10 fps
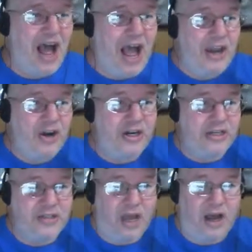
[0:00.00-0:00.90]
ire
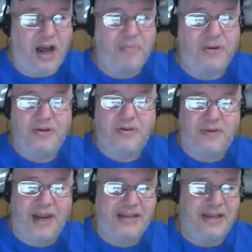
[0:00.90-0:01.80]
is up
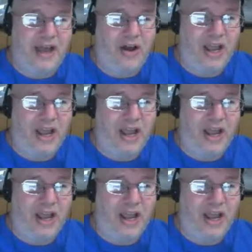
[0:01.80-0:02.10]
right now.